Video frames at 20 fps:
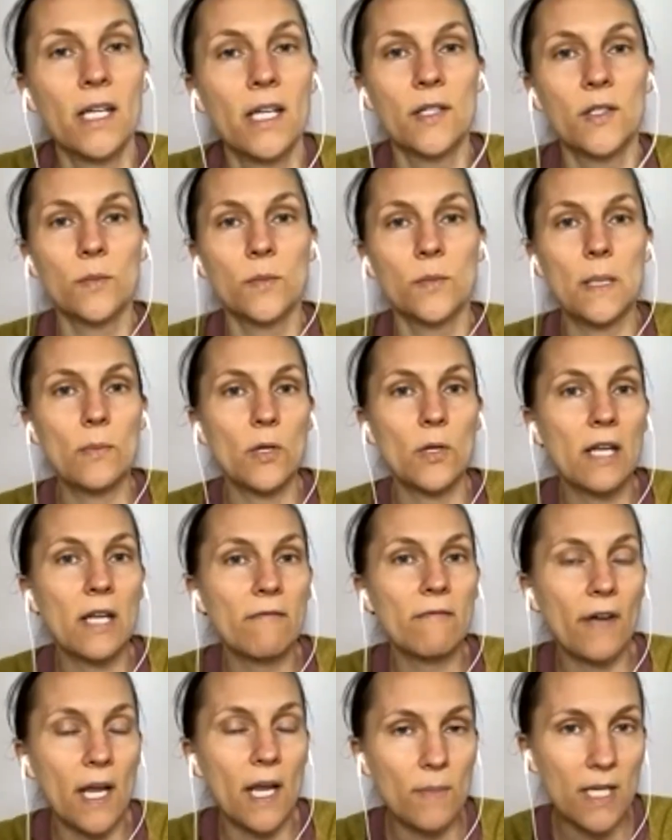So people can
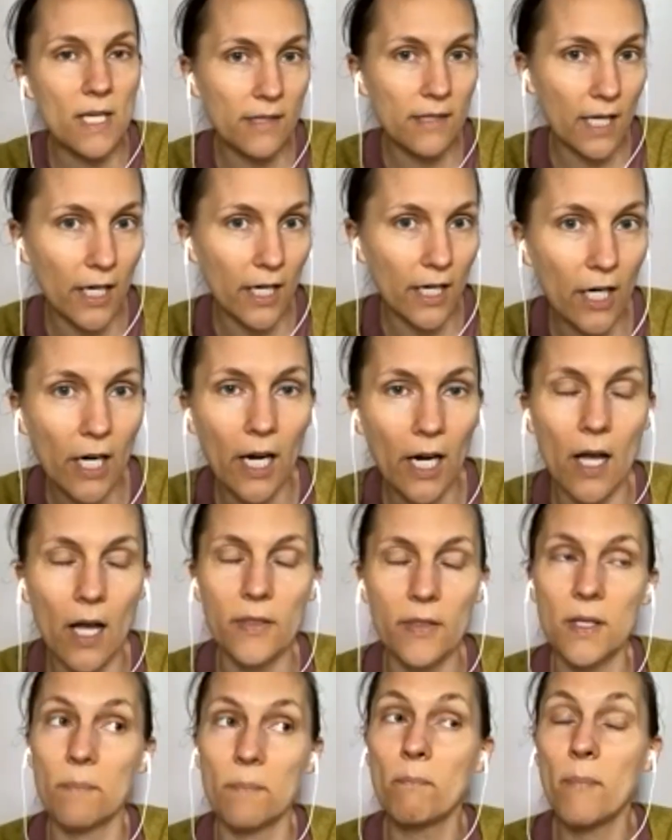find me there.
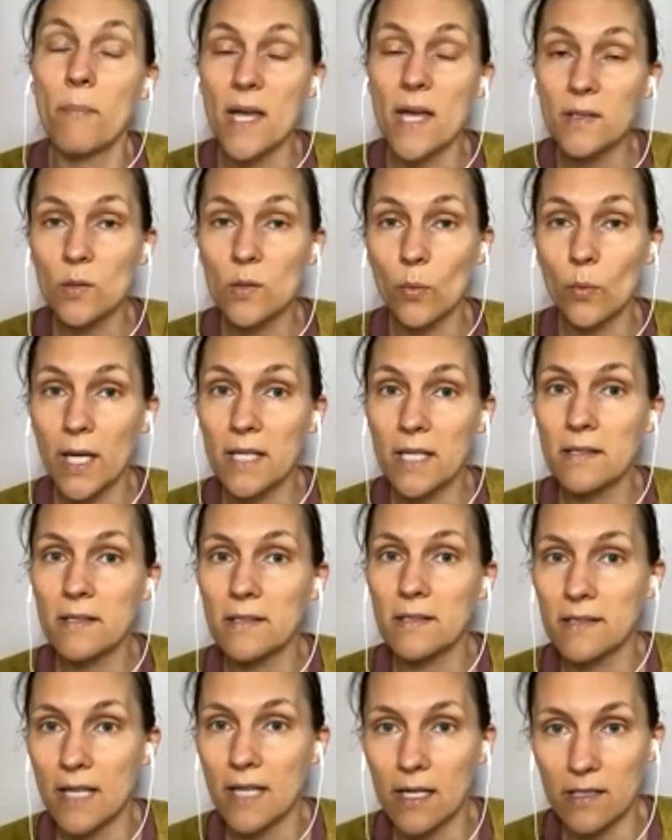The best way to
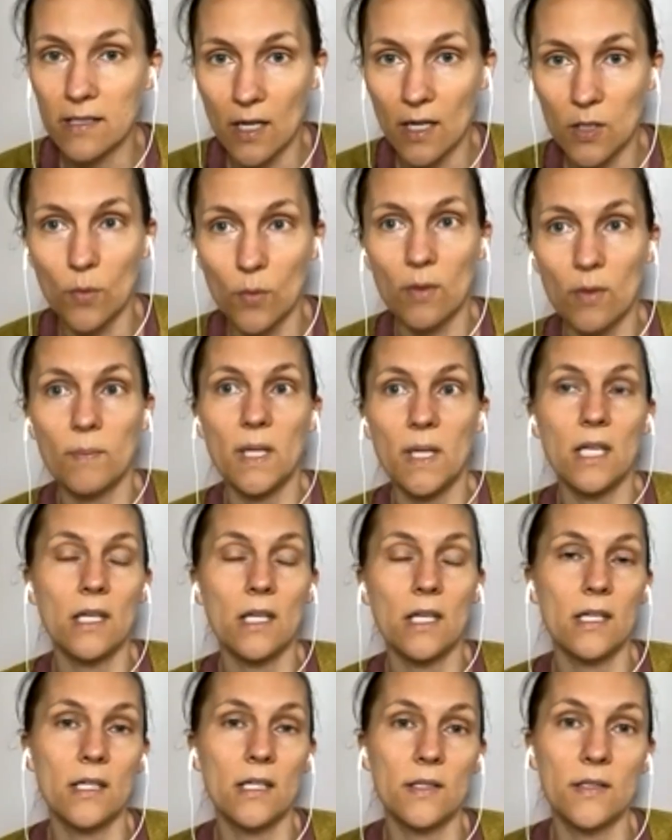stay in touch with me
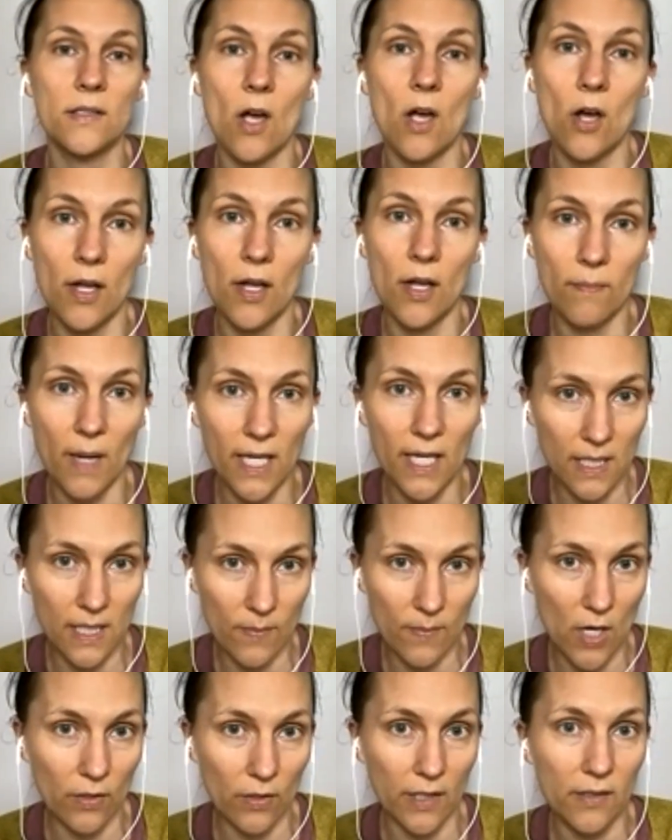is on my
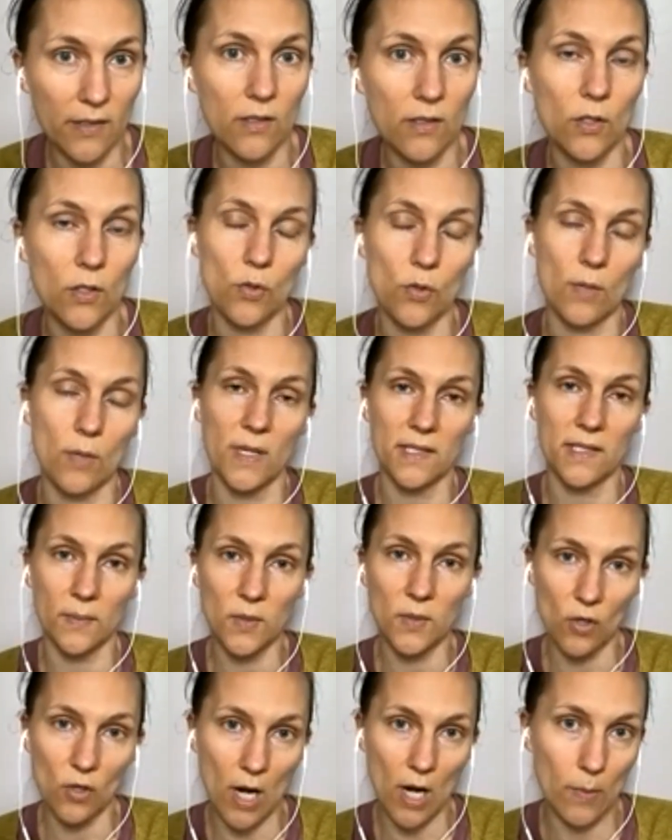email list to join my
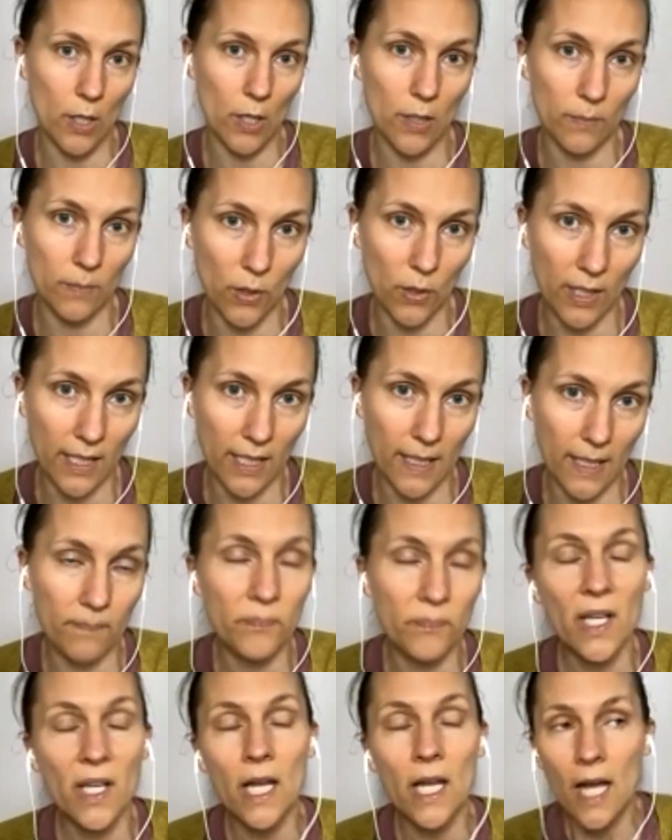subscriber community.
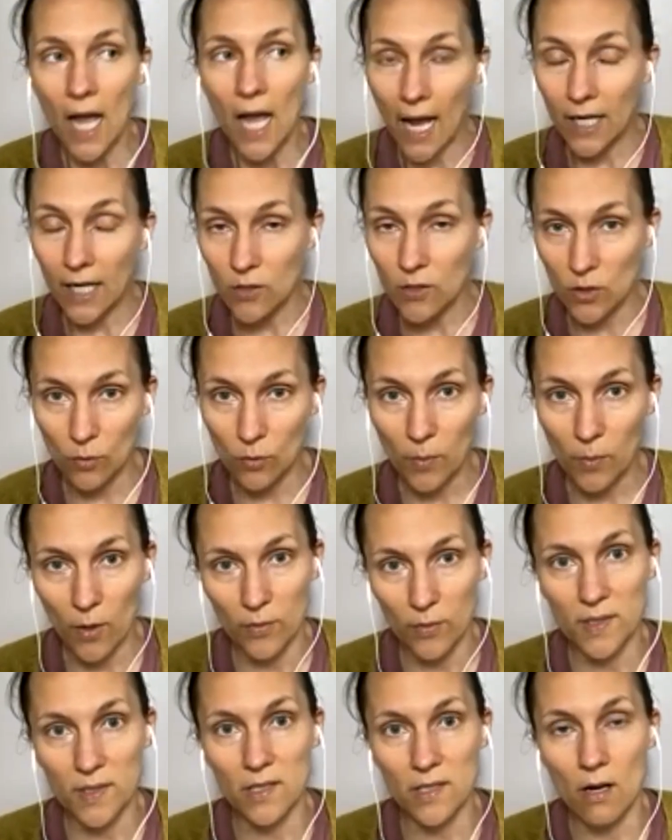I do
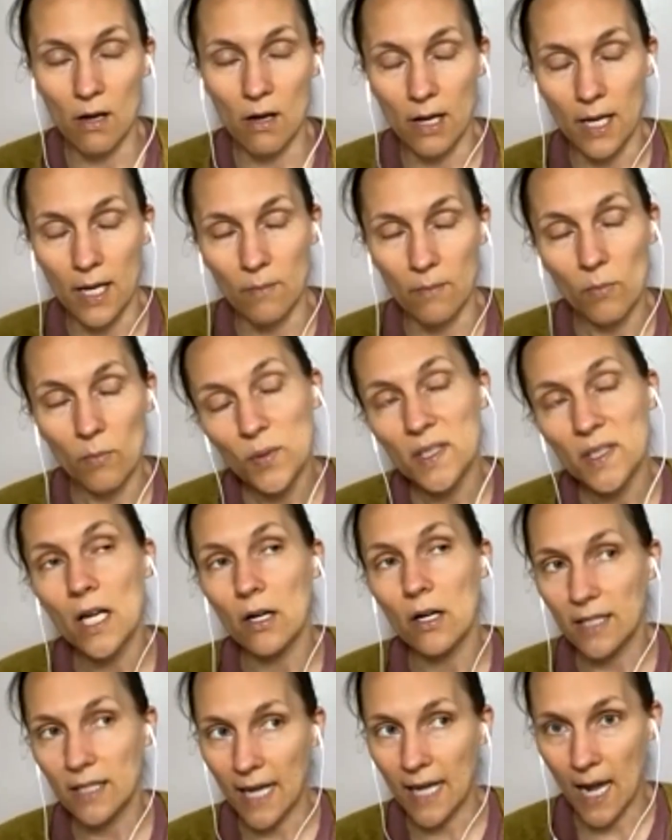post on mostly
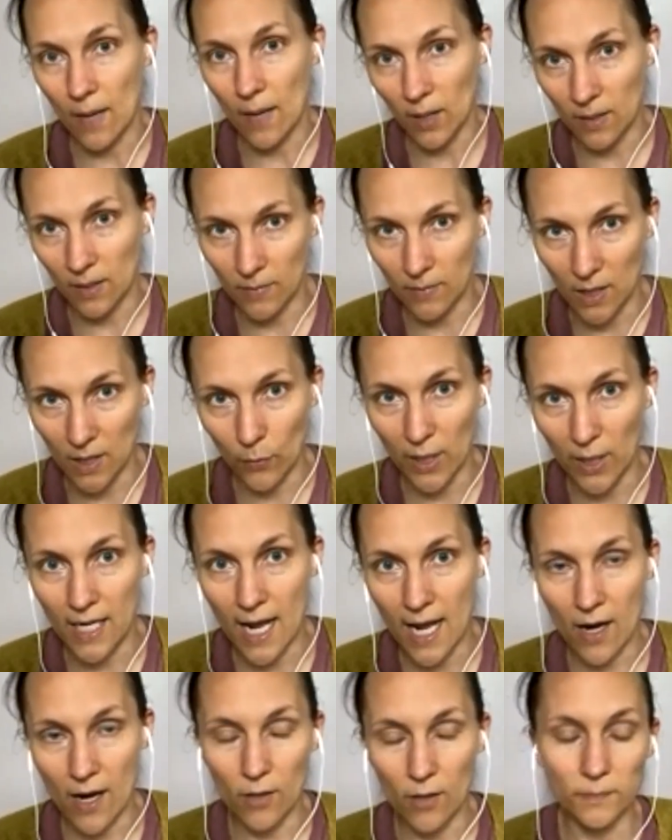on Gab and MeWe
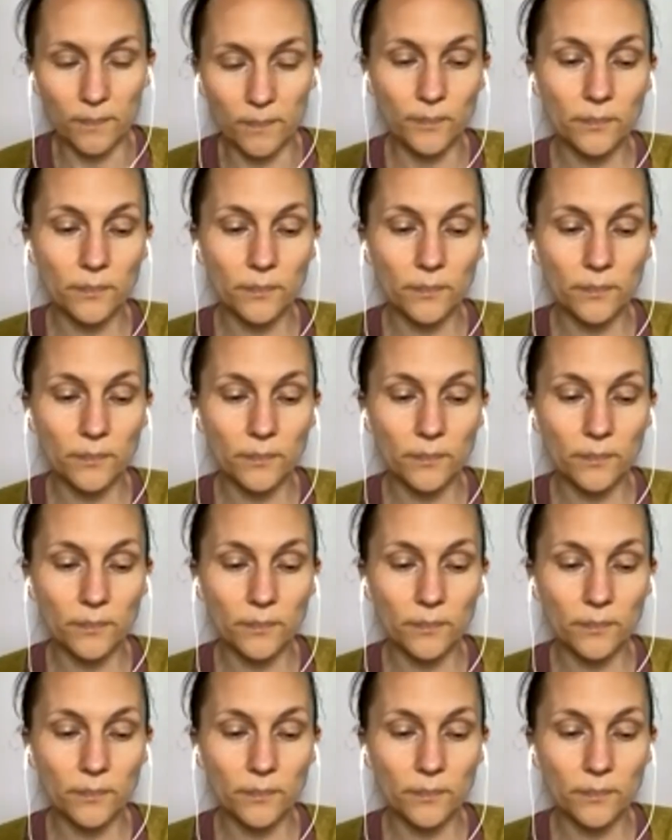now.